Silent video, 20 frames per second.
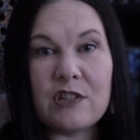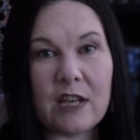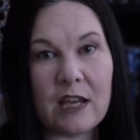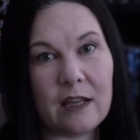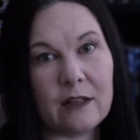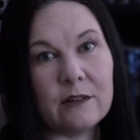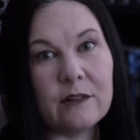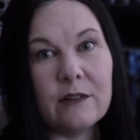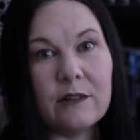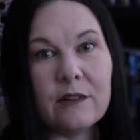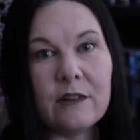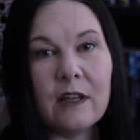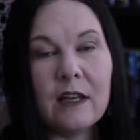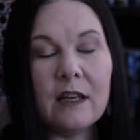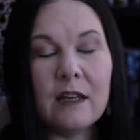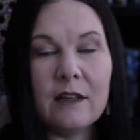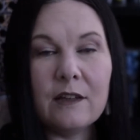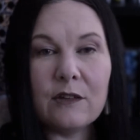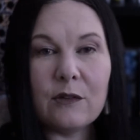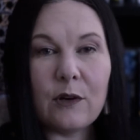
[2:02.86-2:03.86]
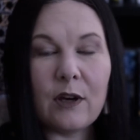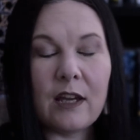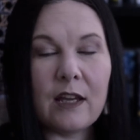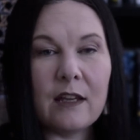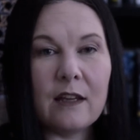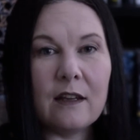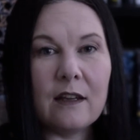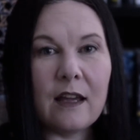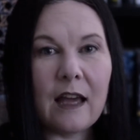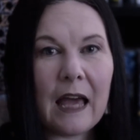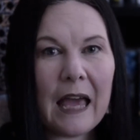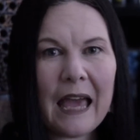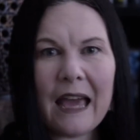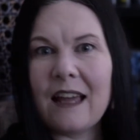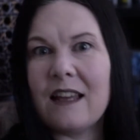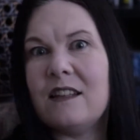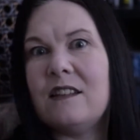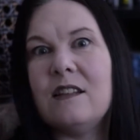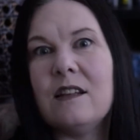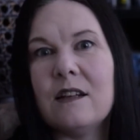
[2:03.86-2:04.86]
channels. So, I
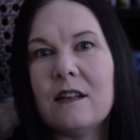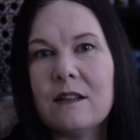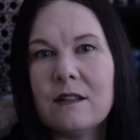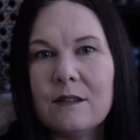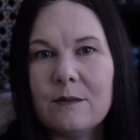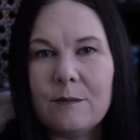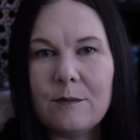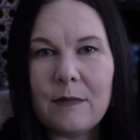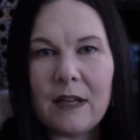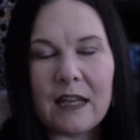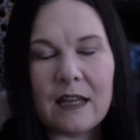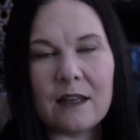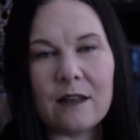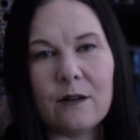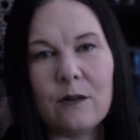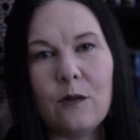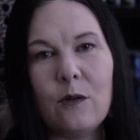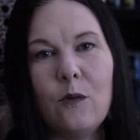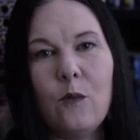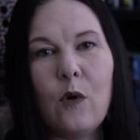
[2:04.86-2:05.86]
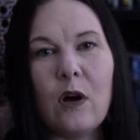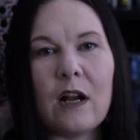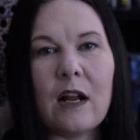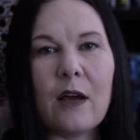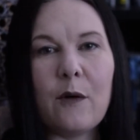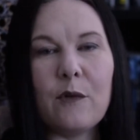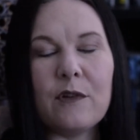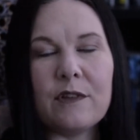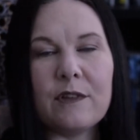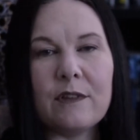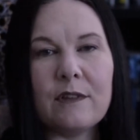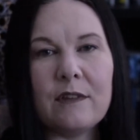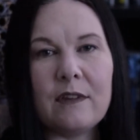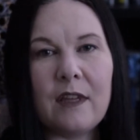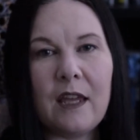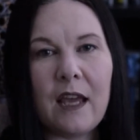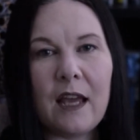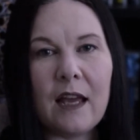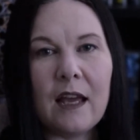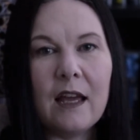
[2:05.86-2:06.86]
had to make what I wasn't
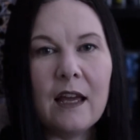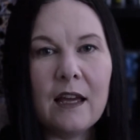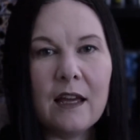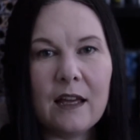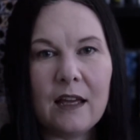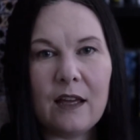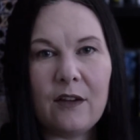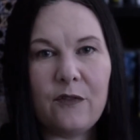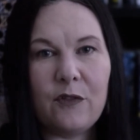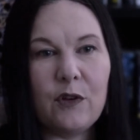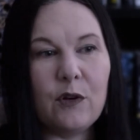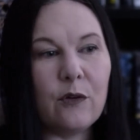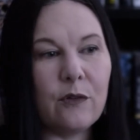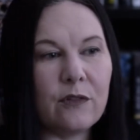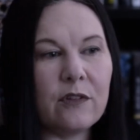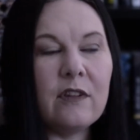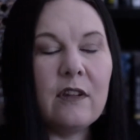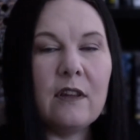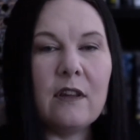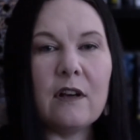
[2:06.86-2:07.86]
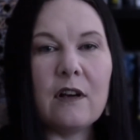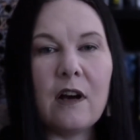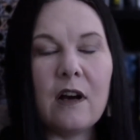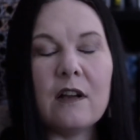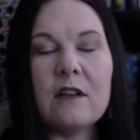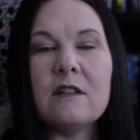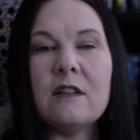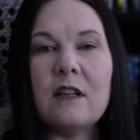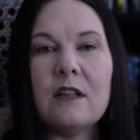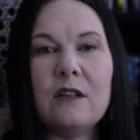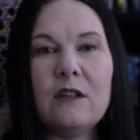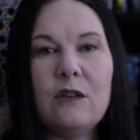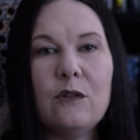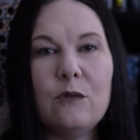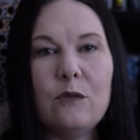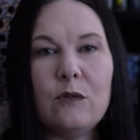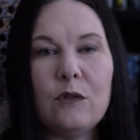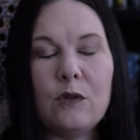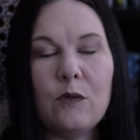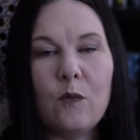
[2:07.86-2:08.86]
seeing. If you don't see the content
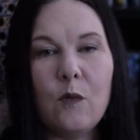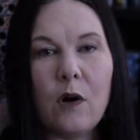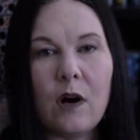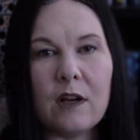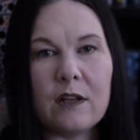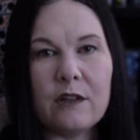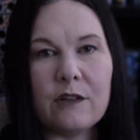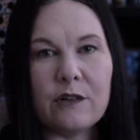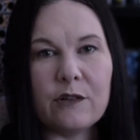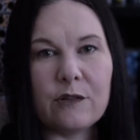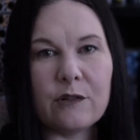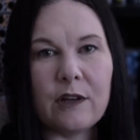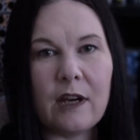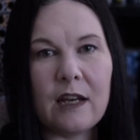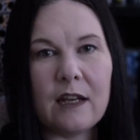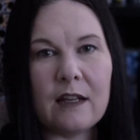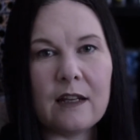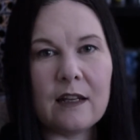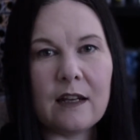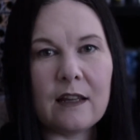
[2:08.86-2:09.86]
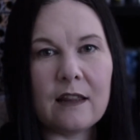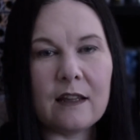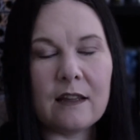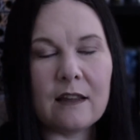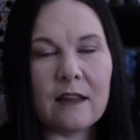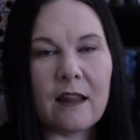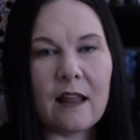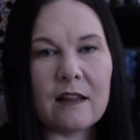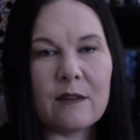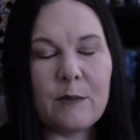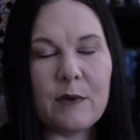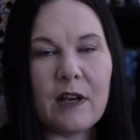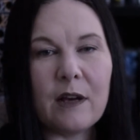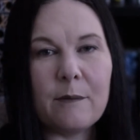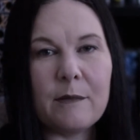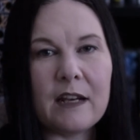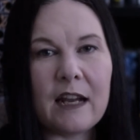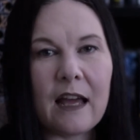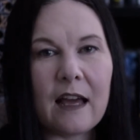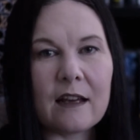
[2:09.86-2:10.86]
you, you want, you create it. And I think that that's
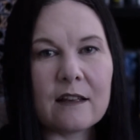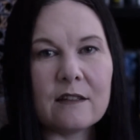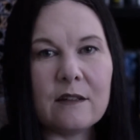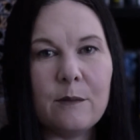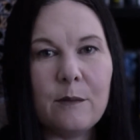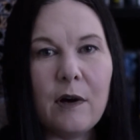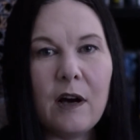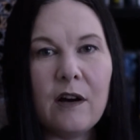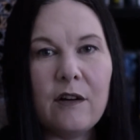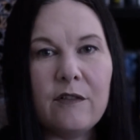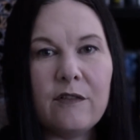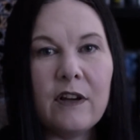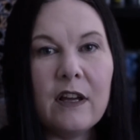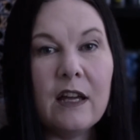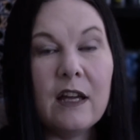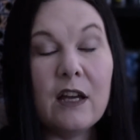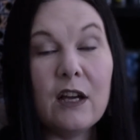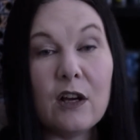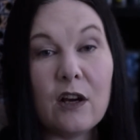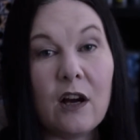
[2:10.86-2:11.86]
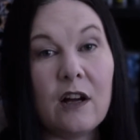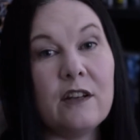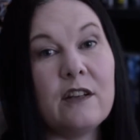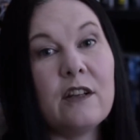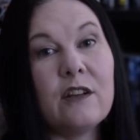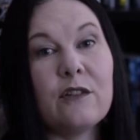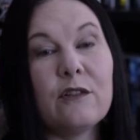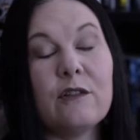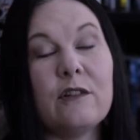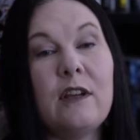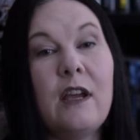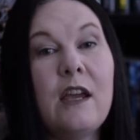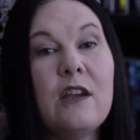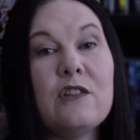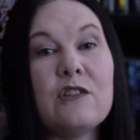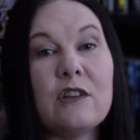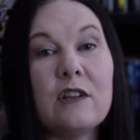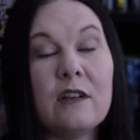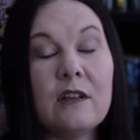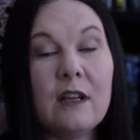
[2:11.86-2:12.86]
become an axiom of content
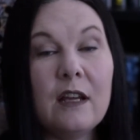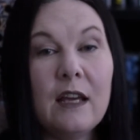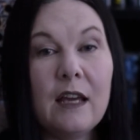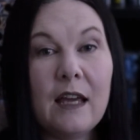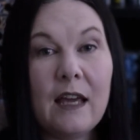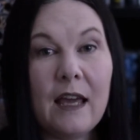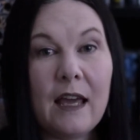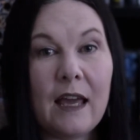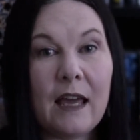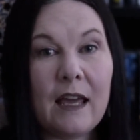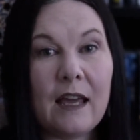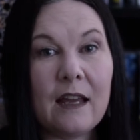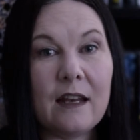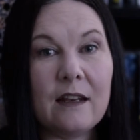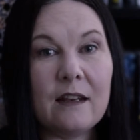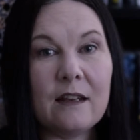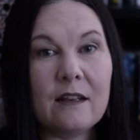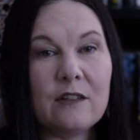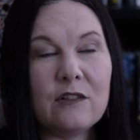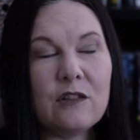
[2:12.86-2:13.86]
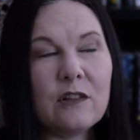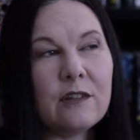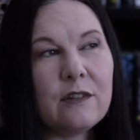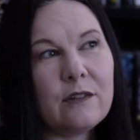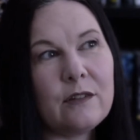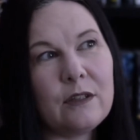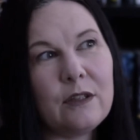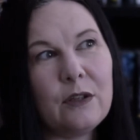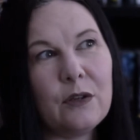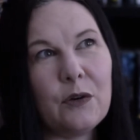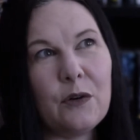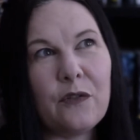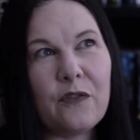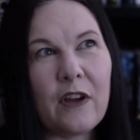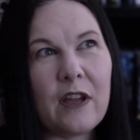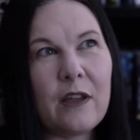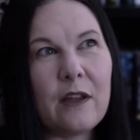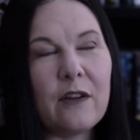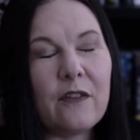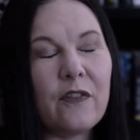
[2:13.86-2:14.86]
creation and just you know if
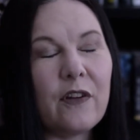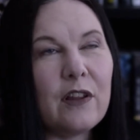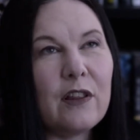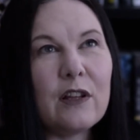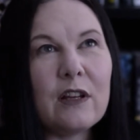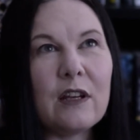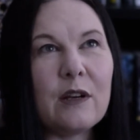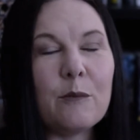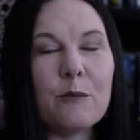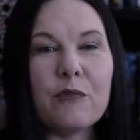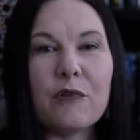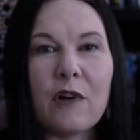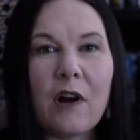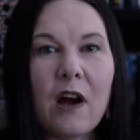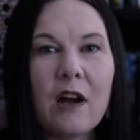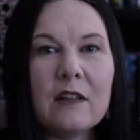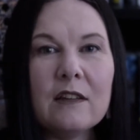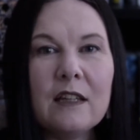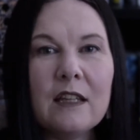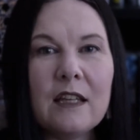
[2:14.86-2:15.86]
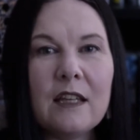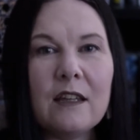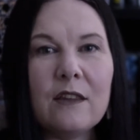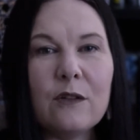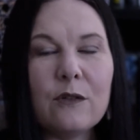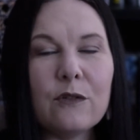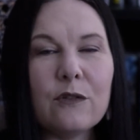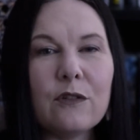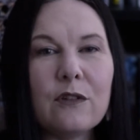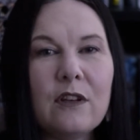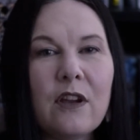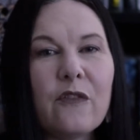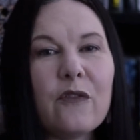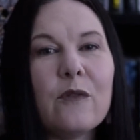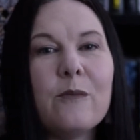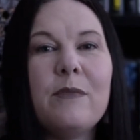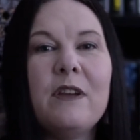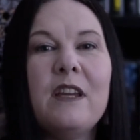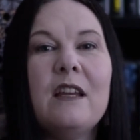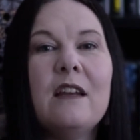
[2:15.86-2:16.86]
i if i look at it broadly there's
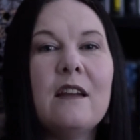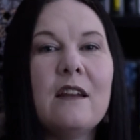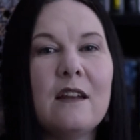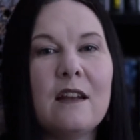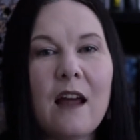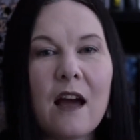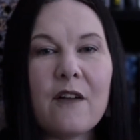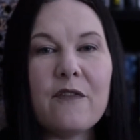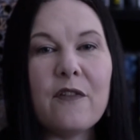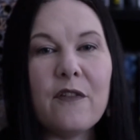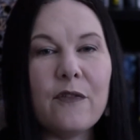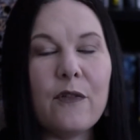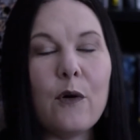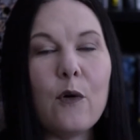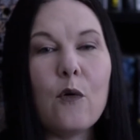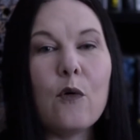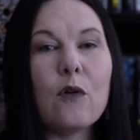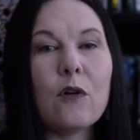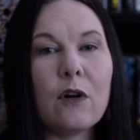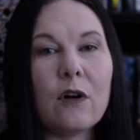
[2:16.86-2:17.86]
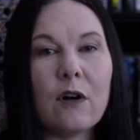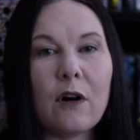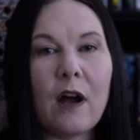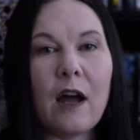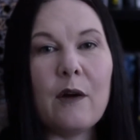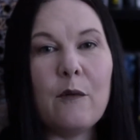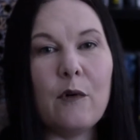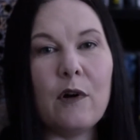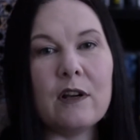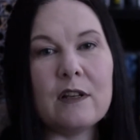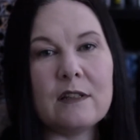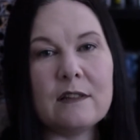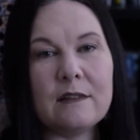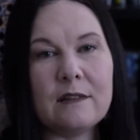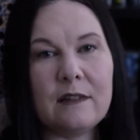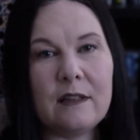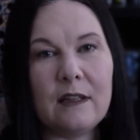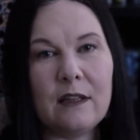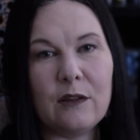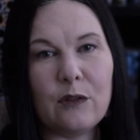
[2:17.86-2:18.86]
never been enough of the horror i want to
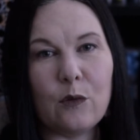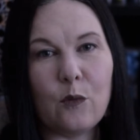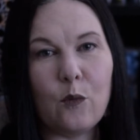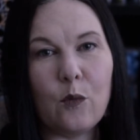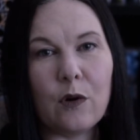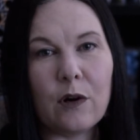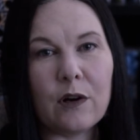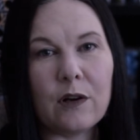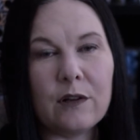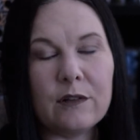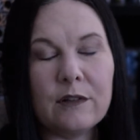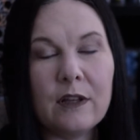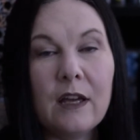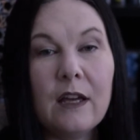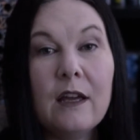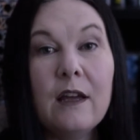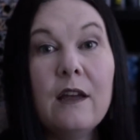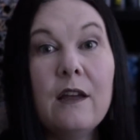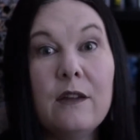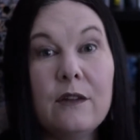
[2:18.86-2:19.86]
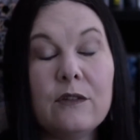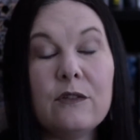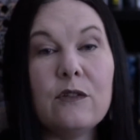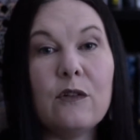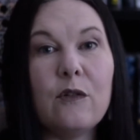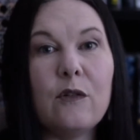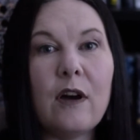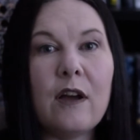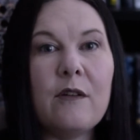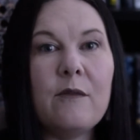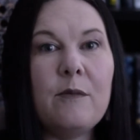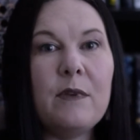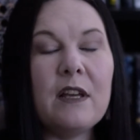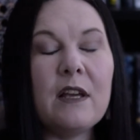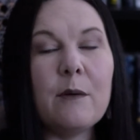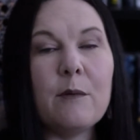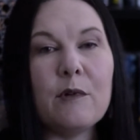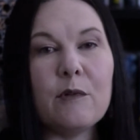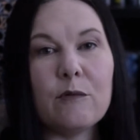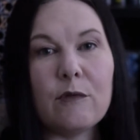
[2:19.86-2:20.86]
see in the world so i've
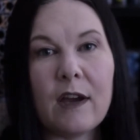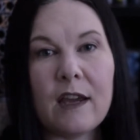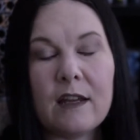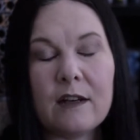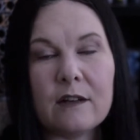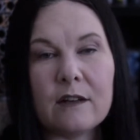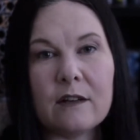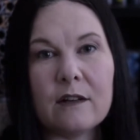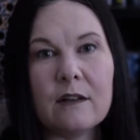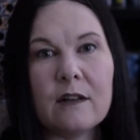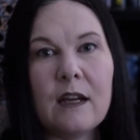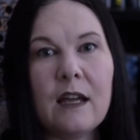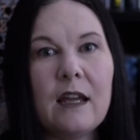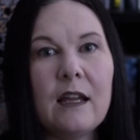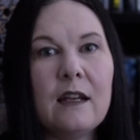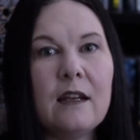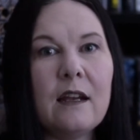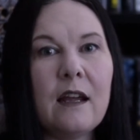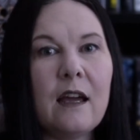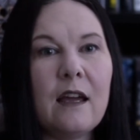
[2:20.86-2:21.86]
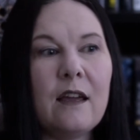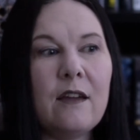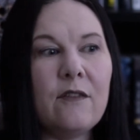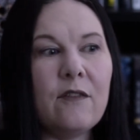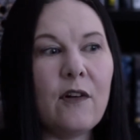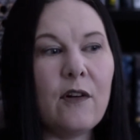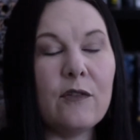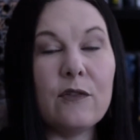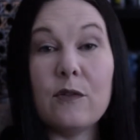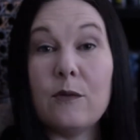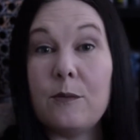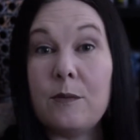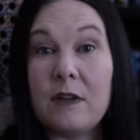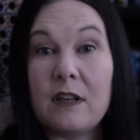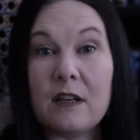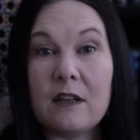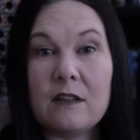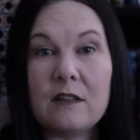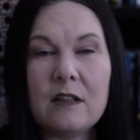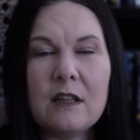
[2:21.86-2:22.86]
become a writer and i've also
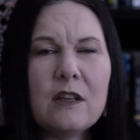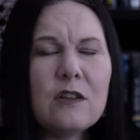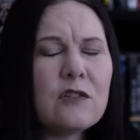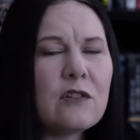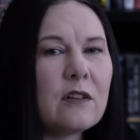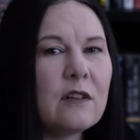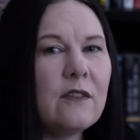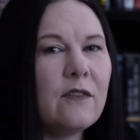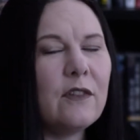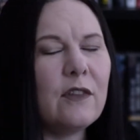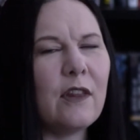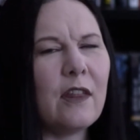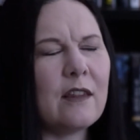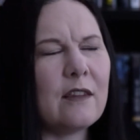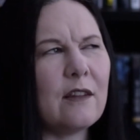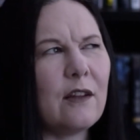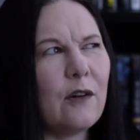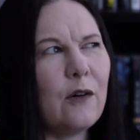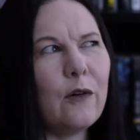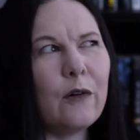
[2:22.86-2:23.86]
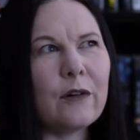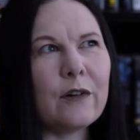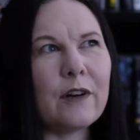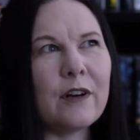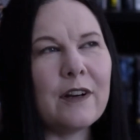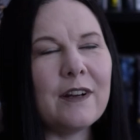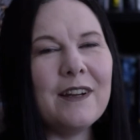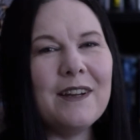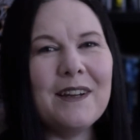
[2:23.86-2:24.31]
been a teacher even though that's not horror